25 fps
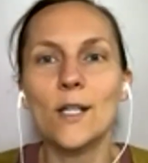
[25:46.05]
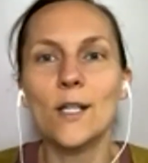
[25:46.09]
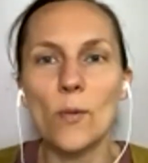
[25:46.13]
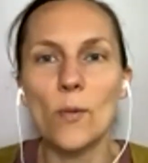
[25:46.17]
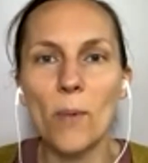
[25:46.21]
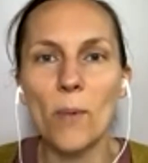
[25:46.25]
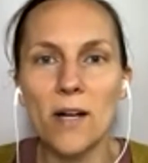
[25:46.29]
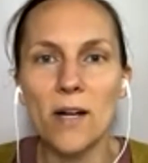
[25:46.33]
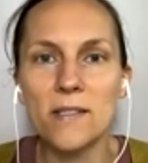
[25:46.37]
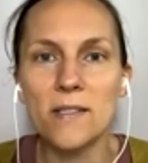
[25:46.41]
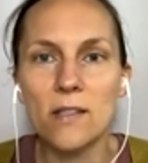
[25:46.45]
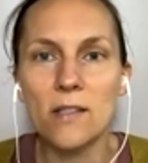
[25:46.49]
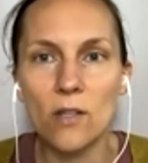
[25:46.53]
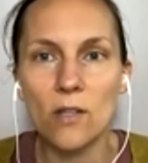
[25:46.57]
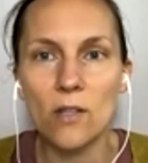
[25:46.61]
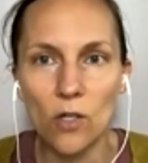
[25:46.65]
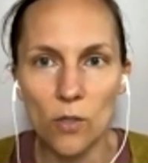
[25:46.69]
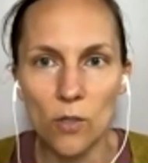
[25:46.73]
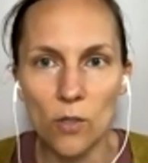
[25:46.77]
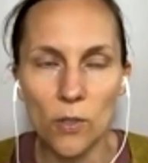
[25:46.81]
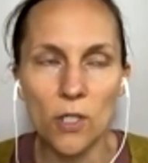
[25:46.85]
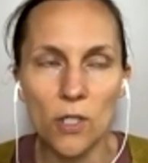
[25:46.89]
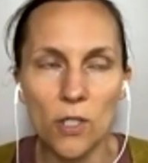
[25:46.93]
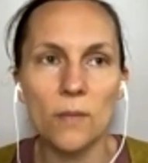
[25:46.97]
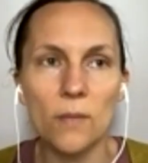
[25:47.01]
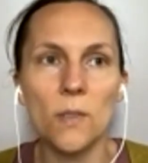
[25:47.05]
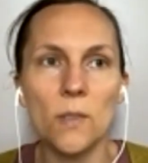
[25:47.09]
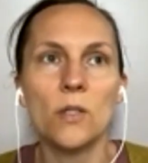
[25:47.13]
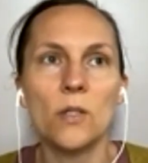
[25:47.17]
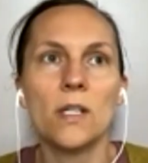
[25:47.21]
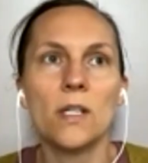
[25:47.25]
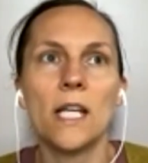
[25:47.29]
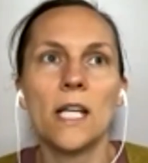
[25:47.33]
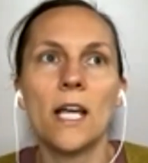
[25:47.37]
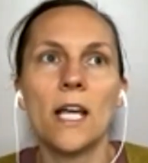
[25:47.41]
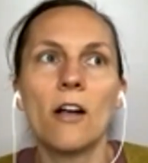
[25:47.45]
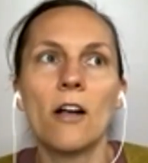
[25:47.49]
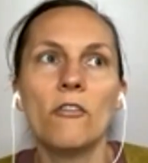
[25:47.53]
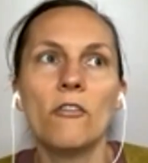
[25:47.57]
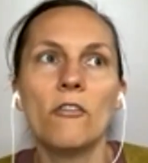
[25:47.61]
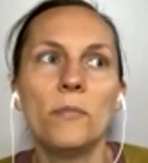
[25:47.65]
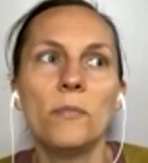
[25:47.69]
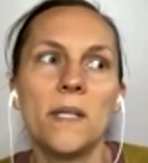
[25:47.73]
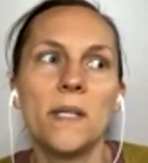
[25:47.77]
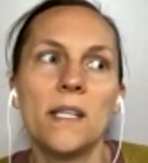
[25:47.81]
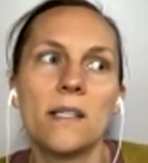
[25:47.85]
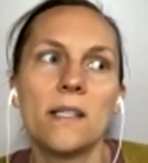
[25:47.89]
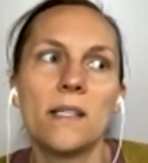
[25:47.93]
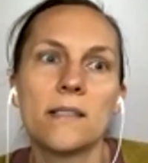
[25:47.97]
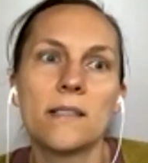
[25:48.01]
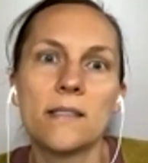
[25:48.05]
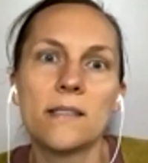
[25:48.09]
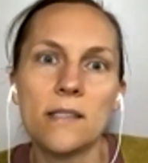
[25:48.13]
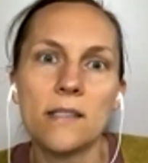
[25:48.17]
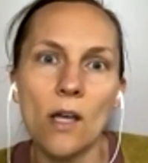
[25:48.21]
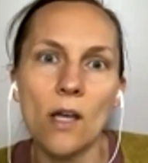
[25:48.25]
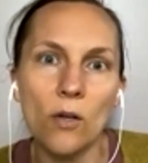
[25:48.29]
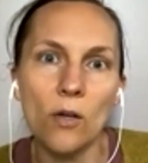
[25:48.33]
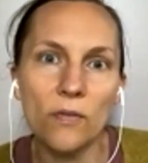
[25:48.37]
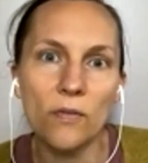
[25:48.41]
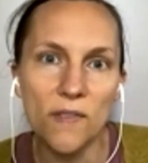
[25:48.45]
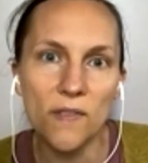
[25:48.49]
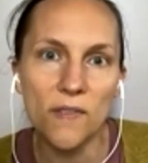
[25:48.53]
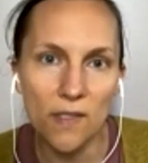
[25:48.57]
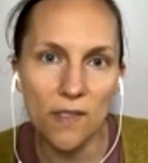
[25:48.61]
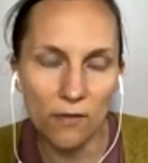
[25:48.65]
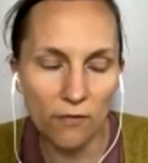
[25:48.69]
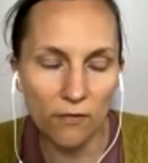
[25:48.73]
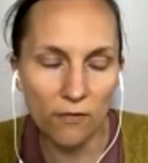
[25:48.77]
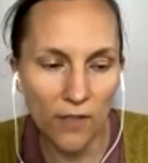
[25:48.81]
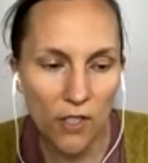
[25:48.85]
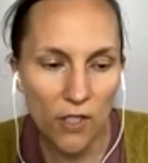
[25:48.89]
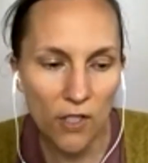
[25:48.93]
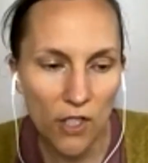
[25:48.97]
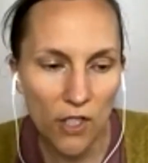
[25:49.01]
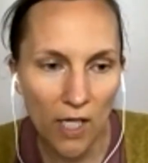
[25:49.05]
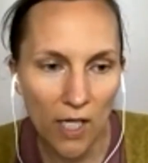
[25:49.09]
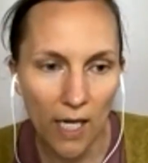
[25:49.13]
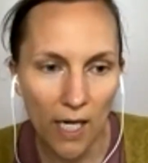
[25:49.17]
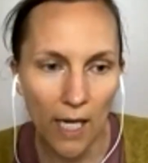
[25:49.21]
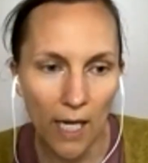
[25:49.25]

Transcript: parts of the herbal community, of being self-sufficient.